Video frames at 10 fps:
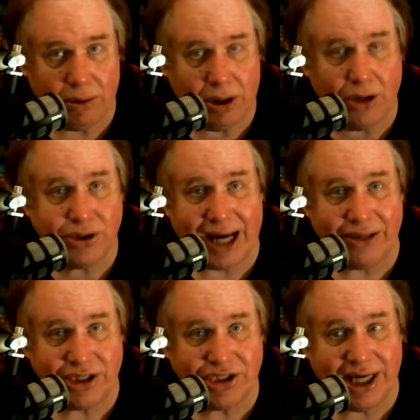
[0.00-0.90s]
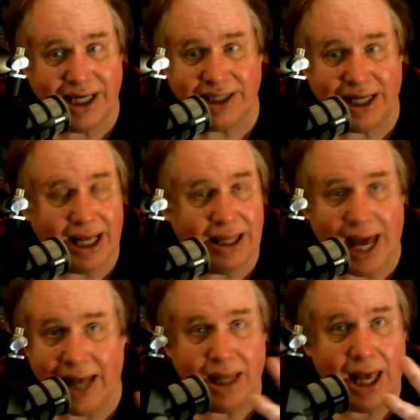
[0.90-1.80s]
close out the season,
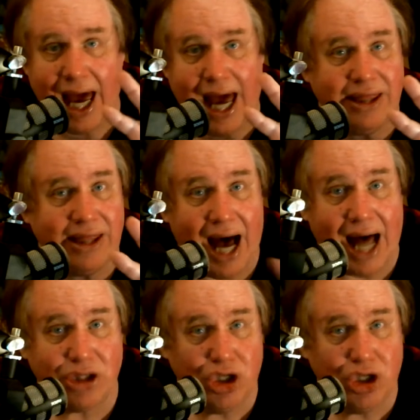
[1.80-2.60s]
and not